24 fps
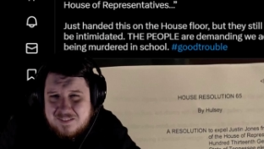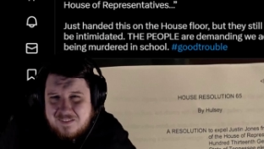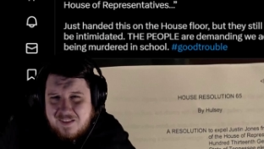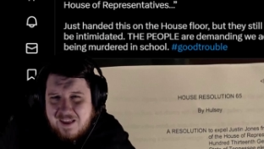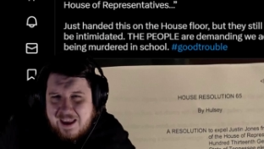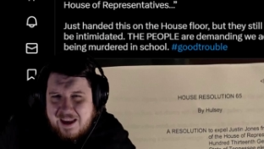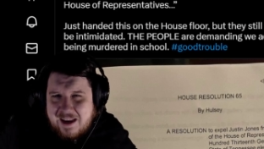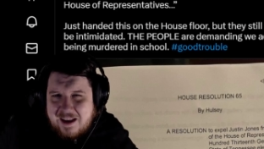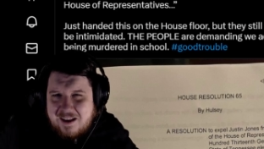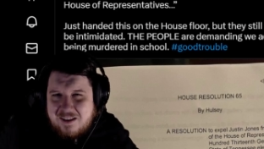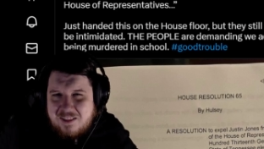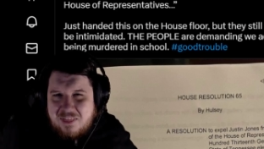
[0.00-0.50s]

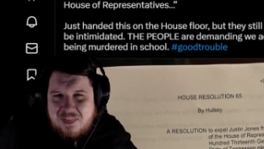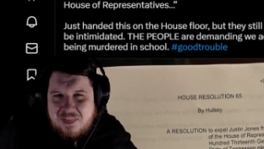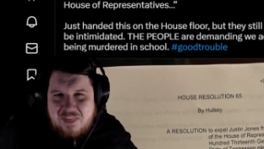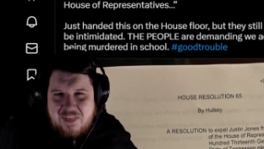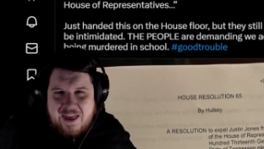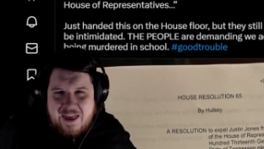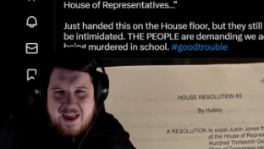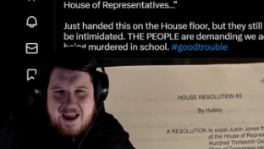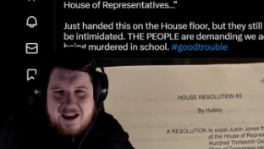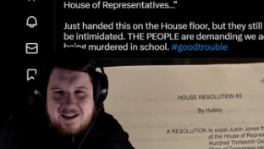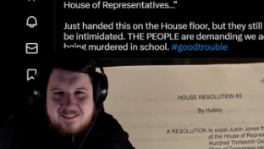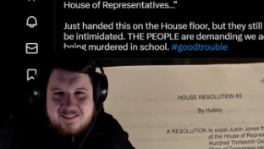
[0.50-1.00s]
like
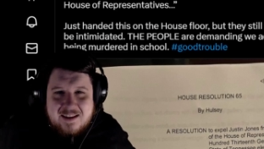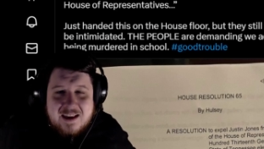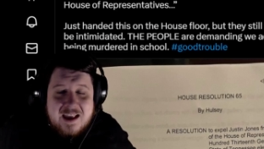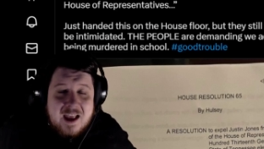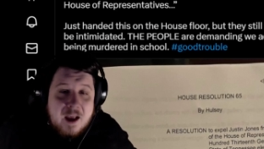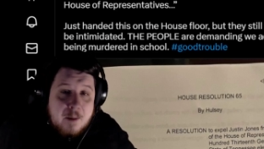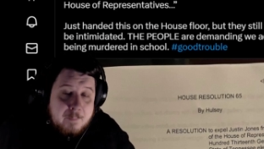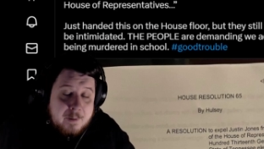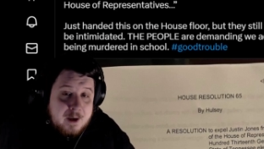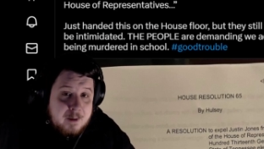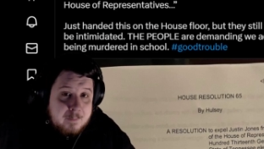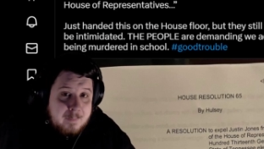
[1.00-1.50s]
that.
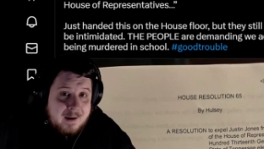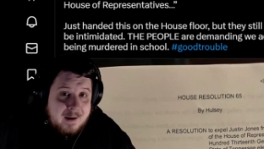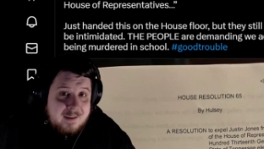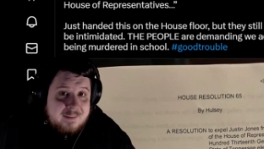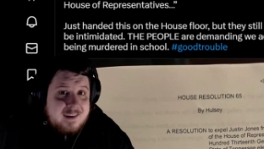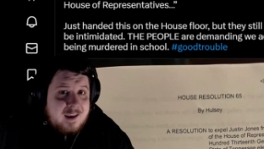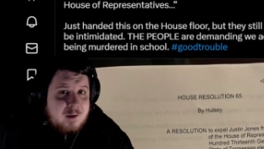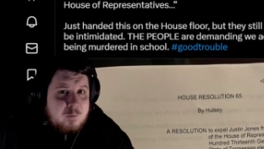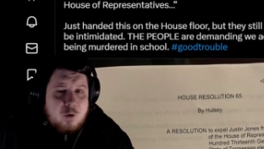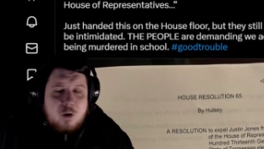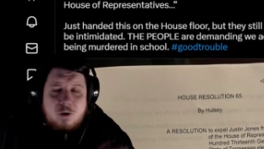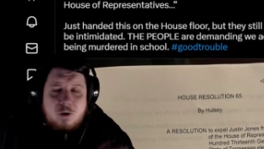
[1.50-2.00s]
But you might
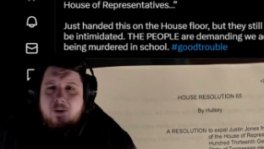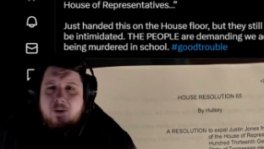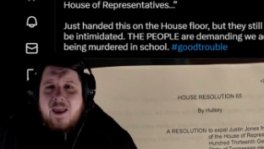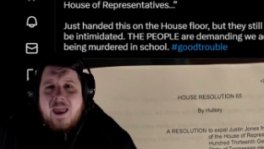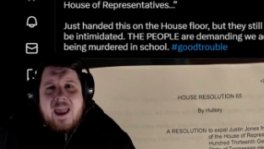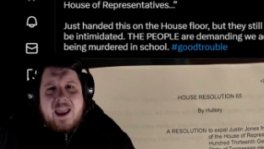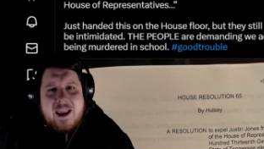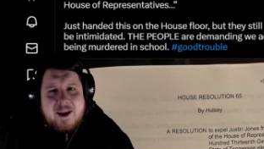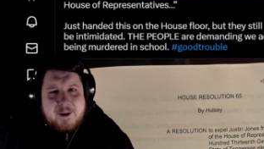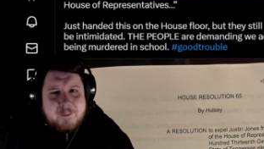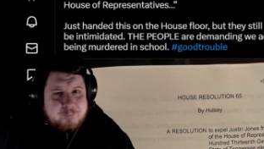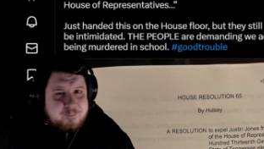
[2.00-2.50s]
say, well,
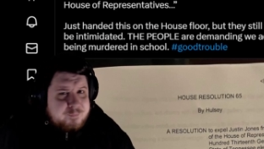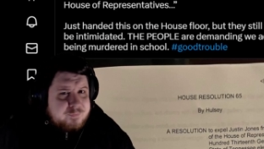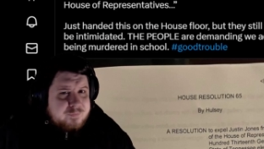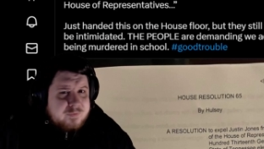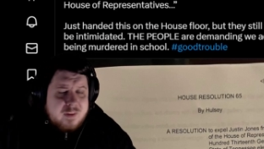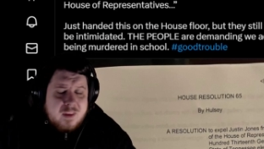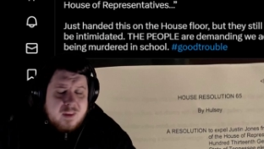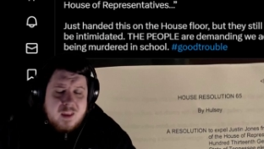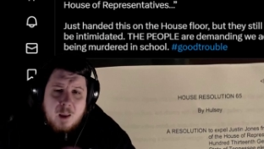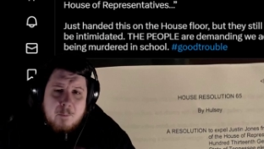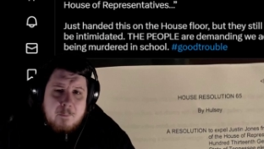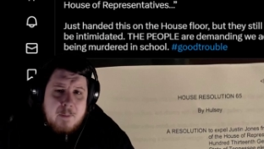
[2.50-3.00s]
hey,
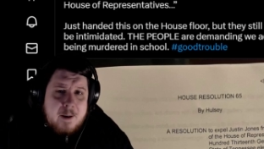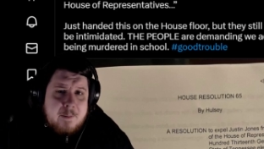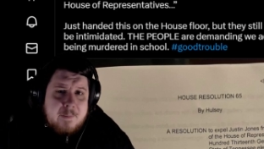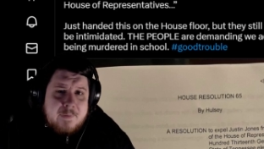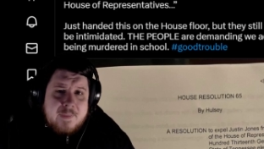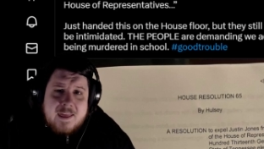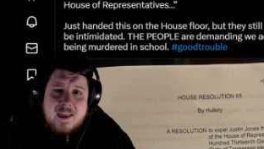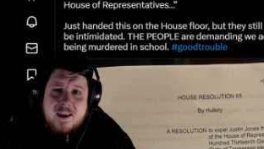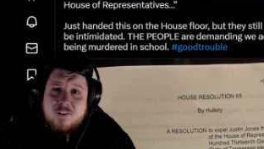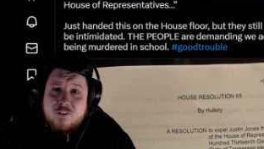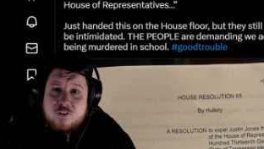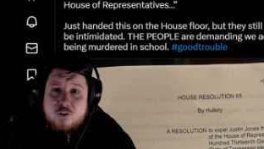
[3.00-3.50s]
maybe
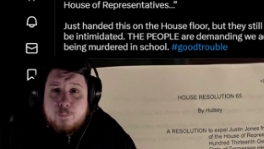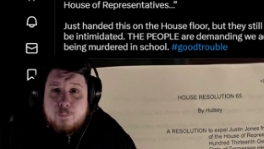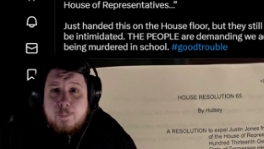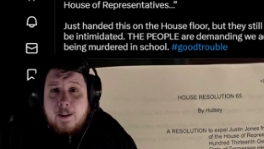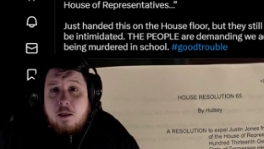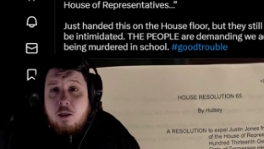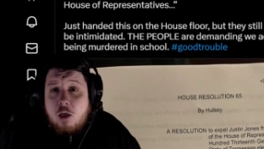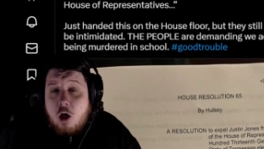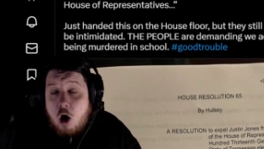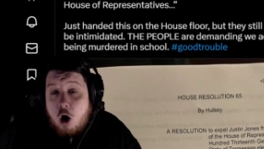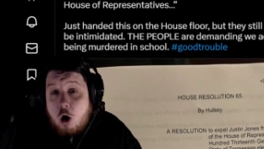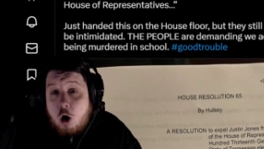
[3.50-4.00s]
they
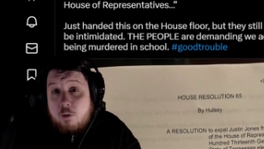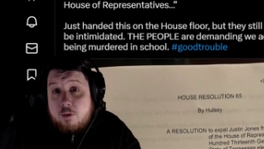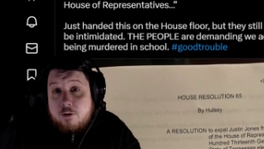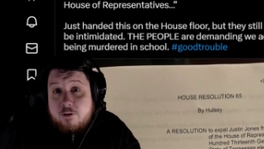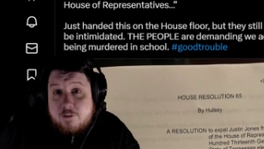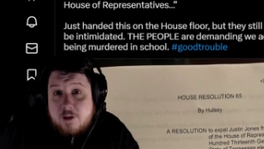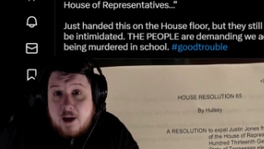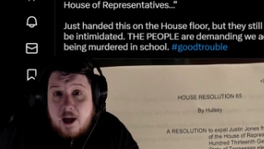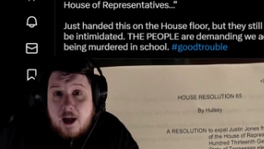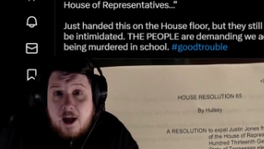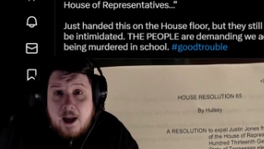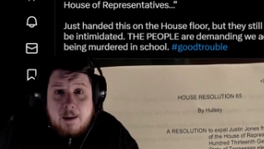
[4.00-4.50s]
expel all the
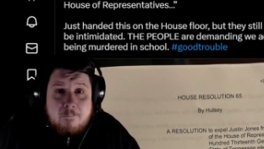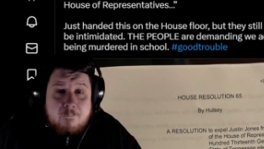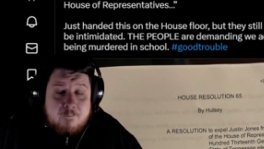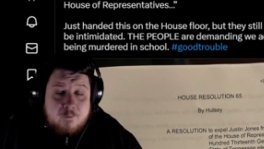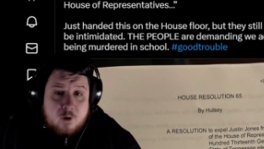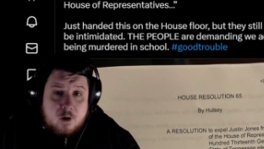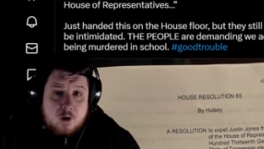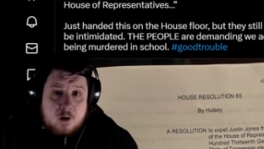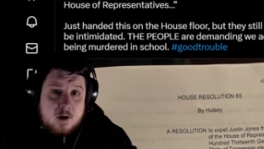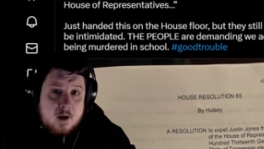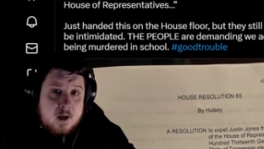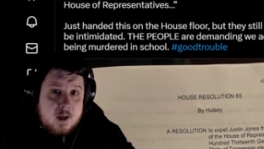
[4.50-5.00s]
time
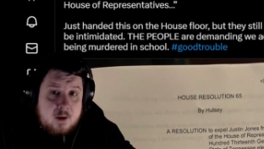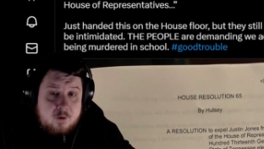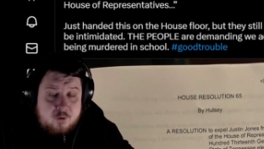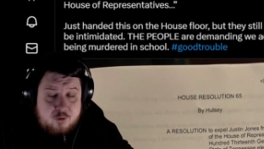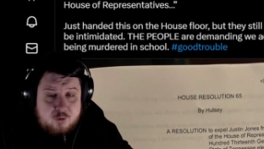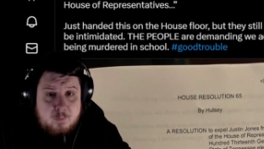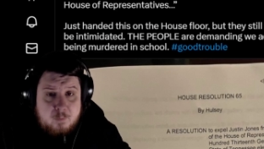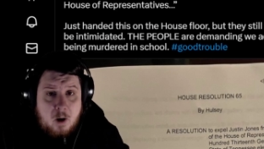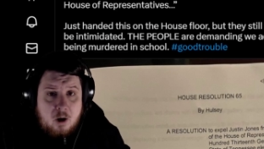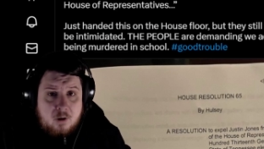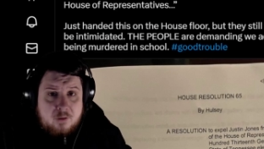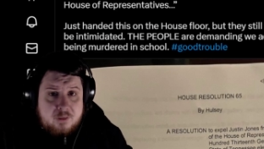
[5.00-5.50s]
for
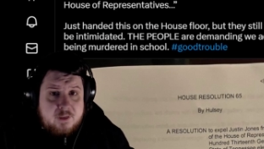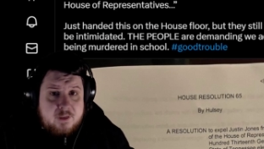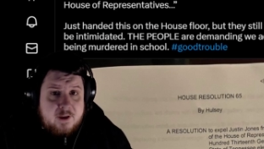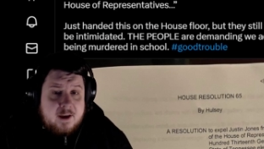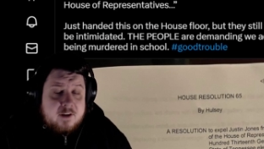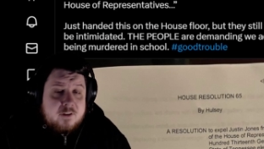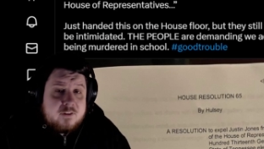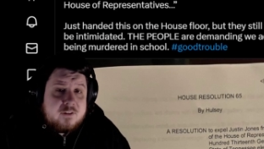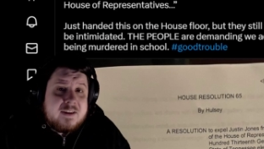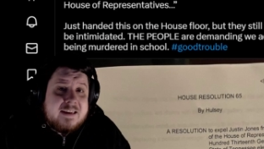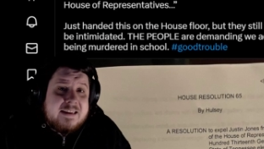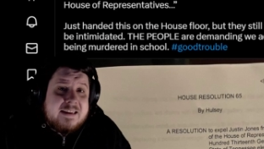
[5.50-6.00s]
small
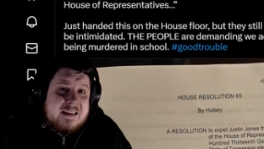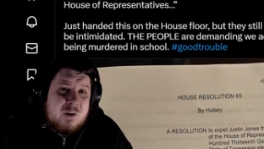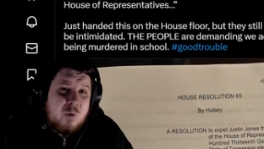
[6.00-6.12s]
things.